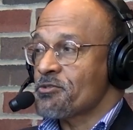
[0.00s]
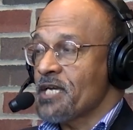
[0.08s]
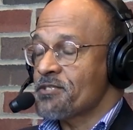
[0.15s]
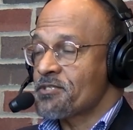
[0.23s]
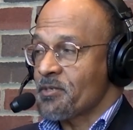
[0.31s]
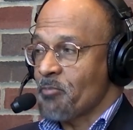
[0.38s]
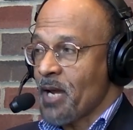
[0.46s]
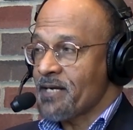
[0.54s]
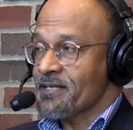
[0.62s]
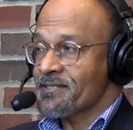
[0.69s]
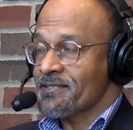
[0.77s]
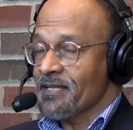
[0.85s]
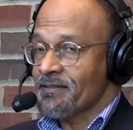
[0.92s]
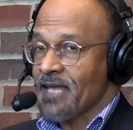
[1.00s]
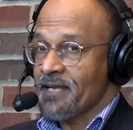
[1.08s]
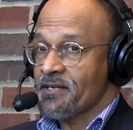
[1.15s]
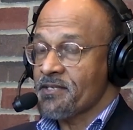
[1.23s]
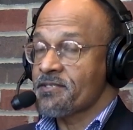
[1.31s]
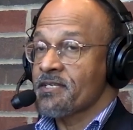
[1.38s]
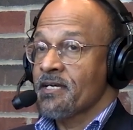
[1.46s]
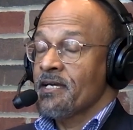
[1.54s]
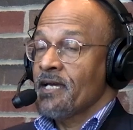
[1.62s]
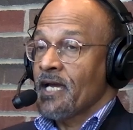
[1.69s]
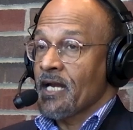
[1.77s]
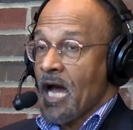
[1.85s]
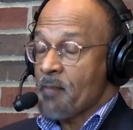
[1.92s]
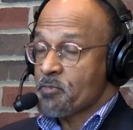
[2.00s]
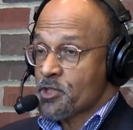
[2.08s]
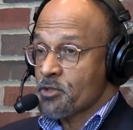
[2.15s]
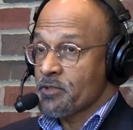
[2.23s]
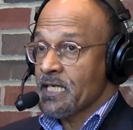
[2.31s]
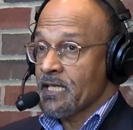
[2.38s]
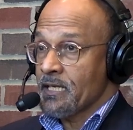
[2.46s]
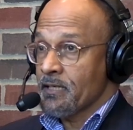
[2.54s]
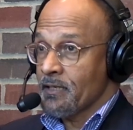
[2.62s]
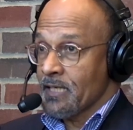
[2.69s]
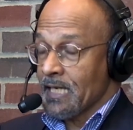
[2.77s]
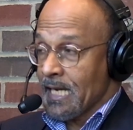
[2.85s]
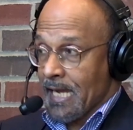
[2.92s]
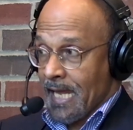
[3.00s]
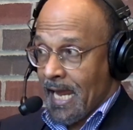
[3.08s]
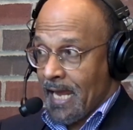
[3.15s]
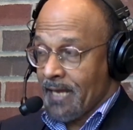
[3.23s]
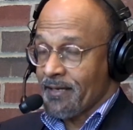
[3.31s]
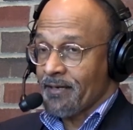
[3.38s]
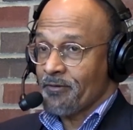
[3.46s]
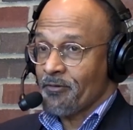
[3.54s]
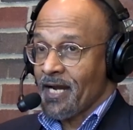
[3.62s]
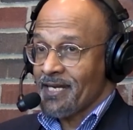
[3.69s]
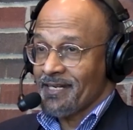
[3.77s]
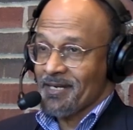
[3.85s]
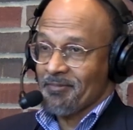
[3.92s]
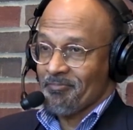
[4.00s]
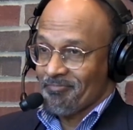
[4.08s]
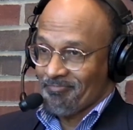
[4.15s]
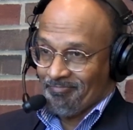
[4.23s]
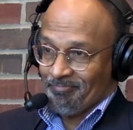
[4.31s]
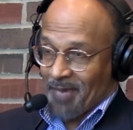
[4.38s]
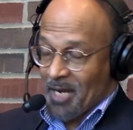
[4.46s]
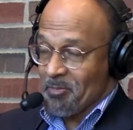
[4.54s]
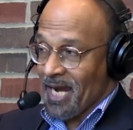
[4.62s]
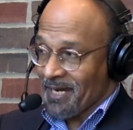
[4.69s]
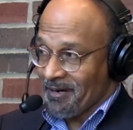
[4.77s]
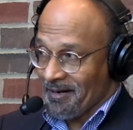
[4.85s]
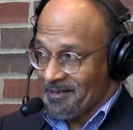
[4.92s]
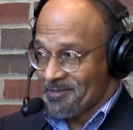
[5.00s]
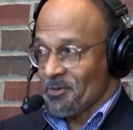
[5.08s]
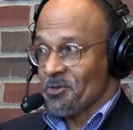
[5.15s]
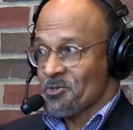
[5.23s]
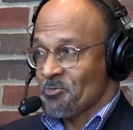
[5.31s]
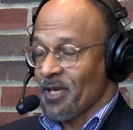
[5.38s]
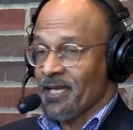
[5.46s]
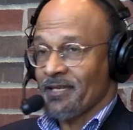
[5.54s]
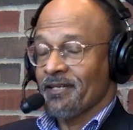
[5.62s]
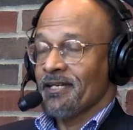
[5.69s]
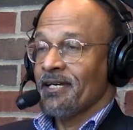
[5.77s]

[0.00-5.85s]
it's tremendous that there is an opportunity here in Indiana, right in my backyard, so to speak.